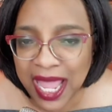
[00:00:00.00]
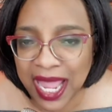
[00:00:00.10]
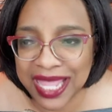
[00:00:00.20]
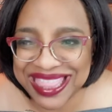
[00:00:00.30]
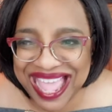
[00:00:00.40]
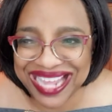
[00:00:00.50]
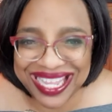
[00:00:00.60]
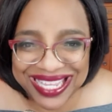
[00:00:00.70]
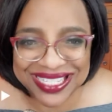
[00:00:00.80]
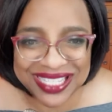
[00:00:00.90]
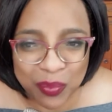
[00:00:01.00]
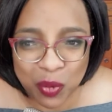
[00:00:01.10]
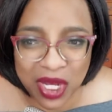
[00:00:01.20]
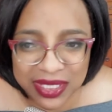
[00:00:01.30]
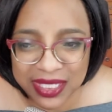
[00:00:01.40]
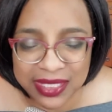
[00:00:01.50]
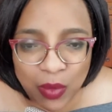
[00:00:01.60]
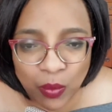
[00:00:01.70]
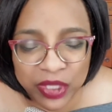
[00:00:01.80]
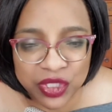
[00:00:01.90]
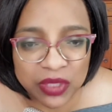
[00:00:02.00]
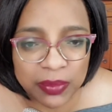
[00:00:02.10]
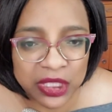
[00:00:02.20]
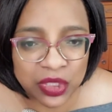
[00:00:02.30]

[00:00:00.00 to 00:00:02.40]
And that is the process that we should be